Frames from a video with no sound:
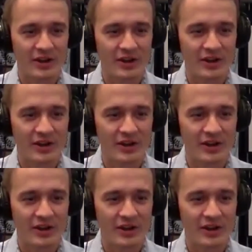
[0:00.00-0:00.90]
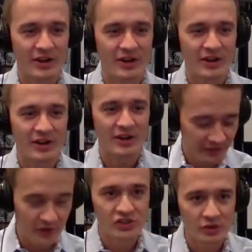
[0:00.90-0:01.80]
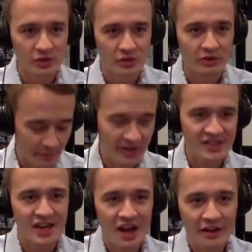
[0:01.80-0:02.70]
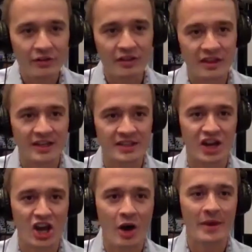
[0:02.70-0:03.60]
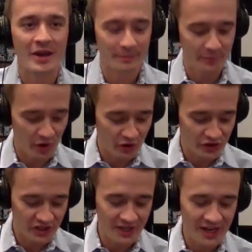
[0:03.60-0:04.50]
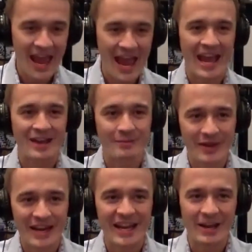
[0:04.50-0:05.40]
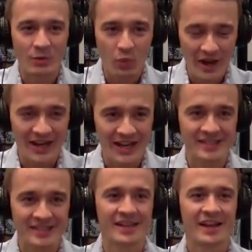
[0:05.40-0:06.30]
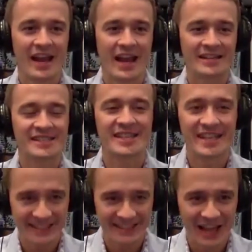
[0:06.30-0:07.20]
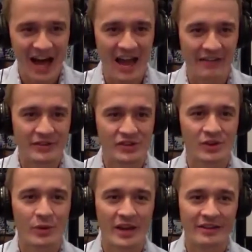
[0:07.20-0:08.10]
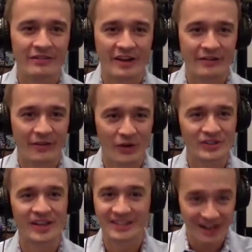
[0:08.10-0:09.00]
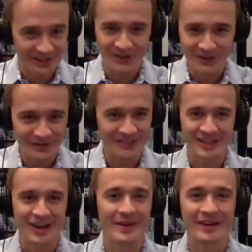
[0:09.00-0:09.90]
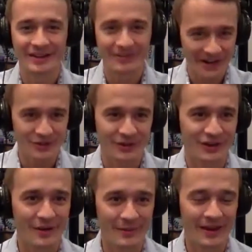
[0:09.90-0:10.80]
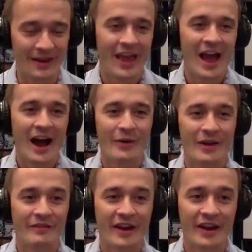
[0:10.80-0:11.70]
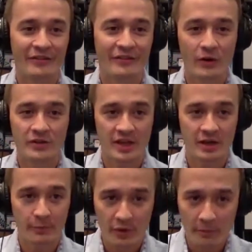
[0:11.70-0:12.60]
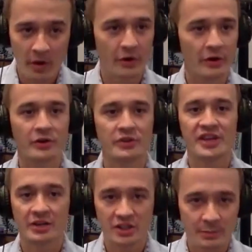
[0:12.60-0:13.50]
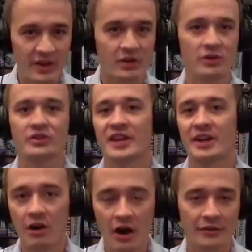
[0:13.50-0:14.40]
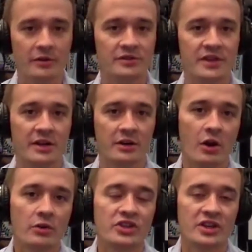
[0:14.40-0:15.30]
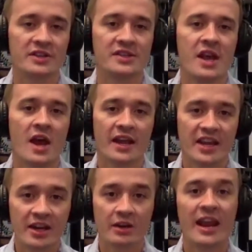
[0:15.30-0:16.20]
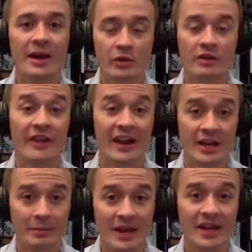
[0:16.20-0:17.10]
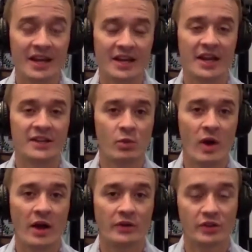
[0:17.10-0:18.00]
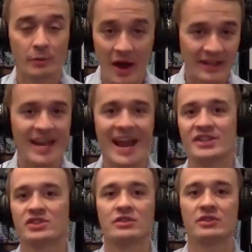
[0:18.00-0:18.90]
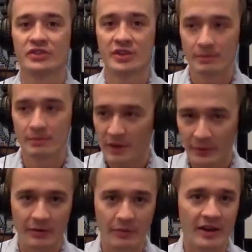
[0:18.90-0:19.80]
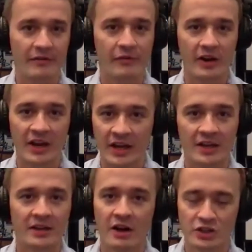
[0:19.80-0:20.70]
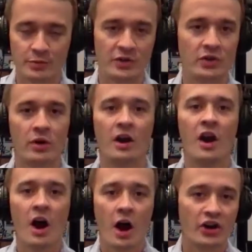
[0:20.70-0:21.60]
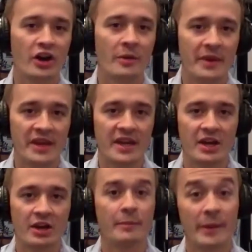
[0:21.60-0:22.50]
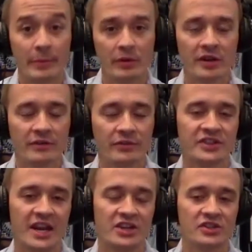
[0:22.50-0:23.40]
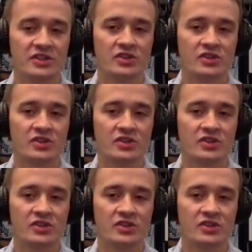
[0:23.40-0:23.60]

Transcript: You should definitely get the book and be a student of the game, but it's another thing to come in person and meet and witness and see it live. And so we invite folks like Dr. Nilda's coming and Rachel are coming. We invite folks that are promoters, that are speakers, that are authors, that are coaches here. And we're inviting media as well. So podcasters and people that write for Inc. and Entrepreneur are going to be here, and people looking for stages.